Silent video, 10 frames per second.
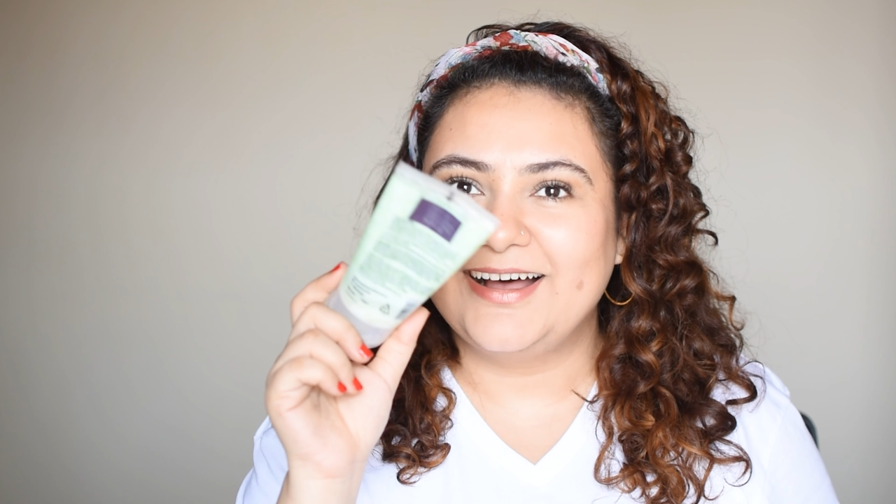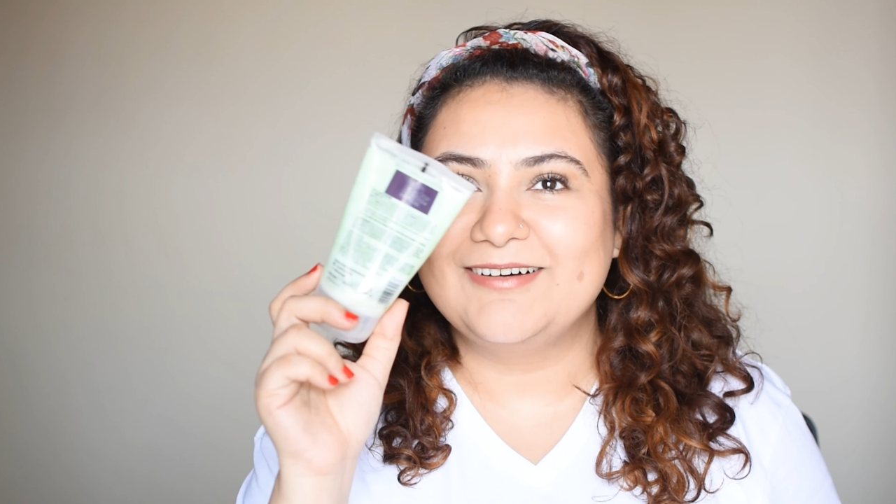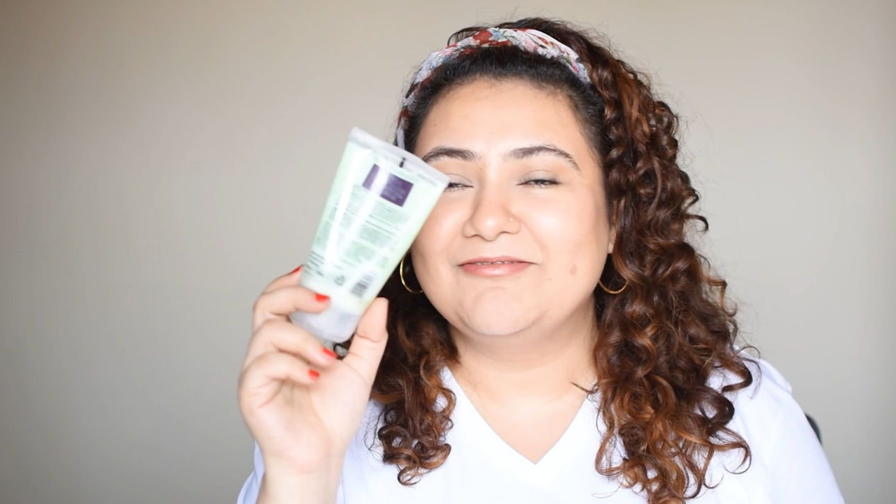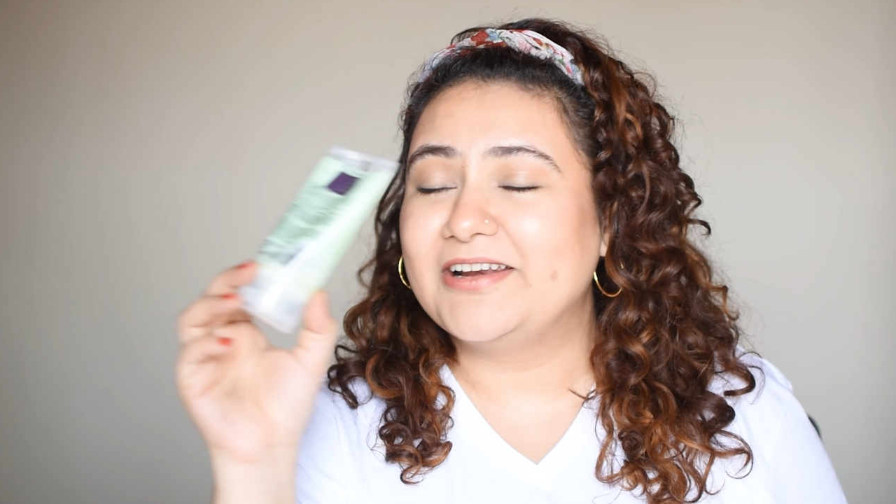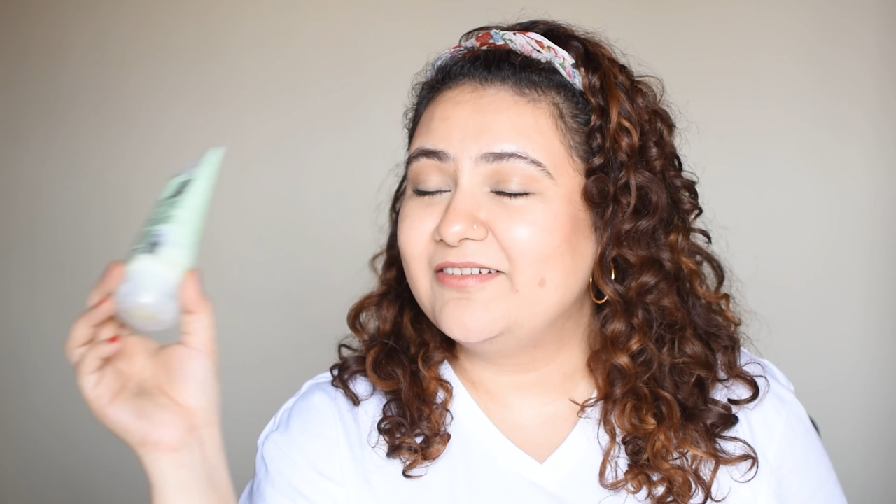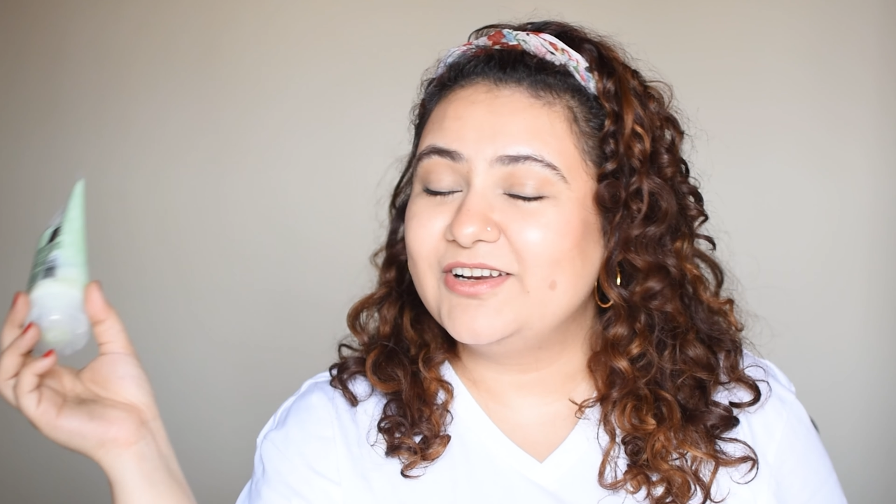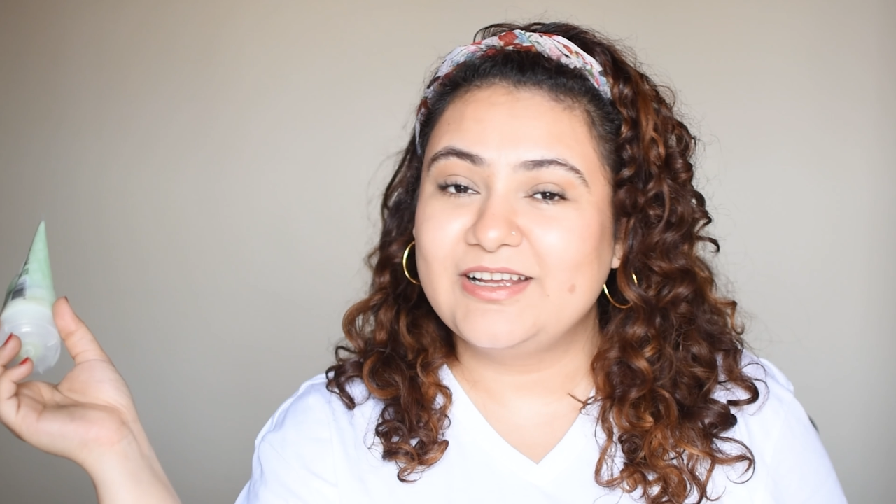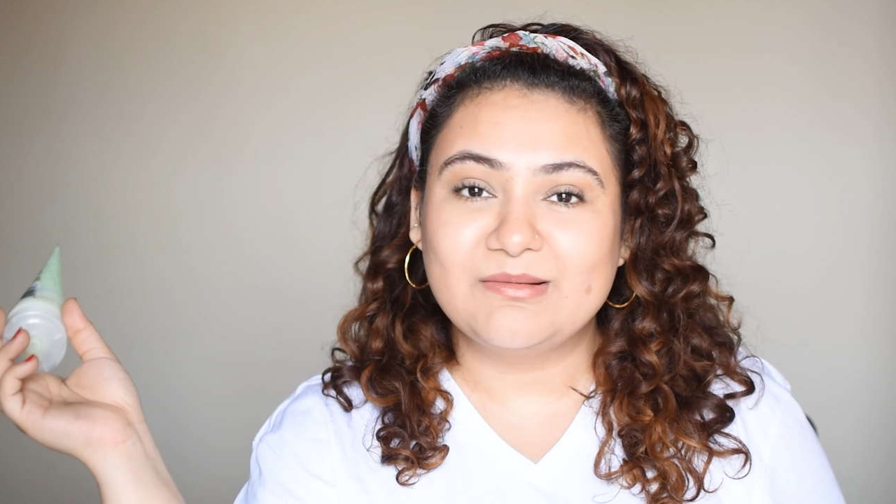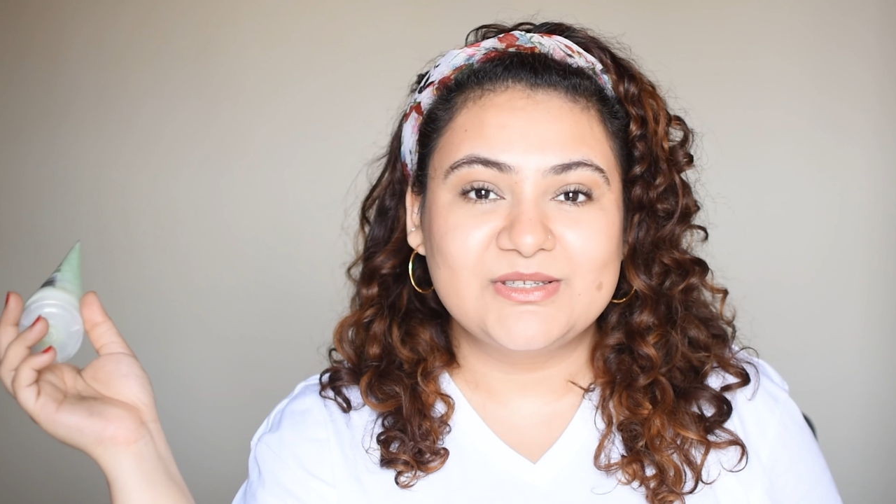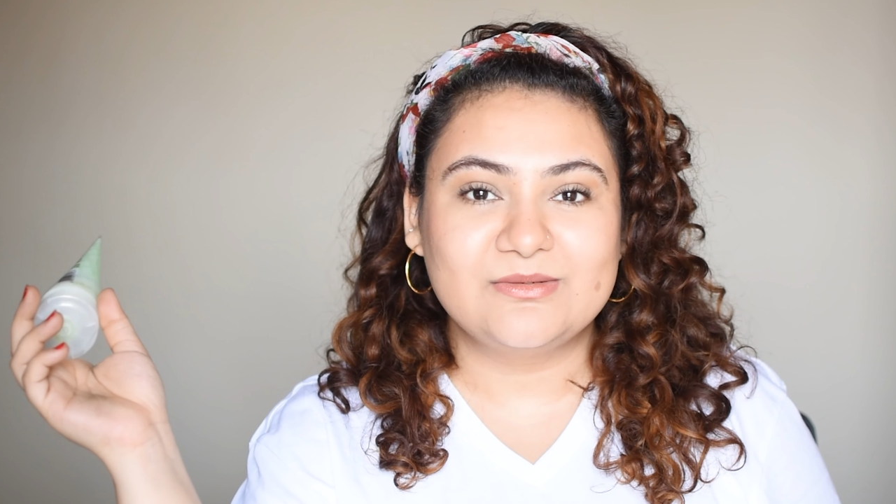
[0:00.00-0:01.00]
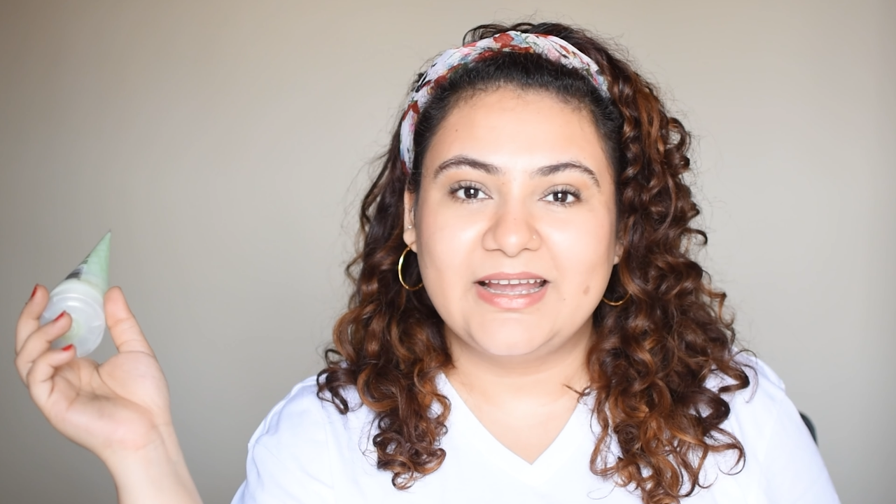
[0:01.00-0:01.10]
uh, whenever it comes to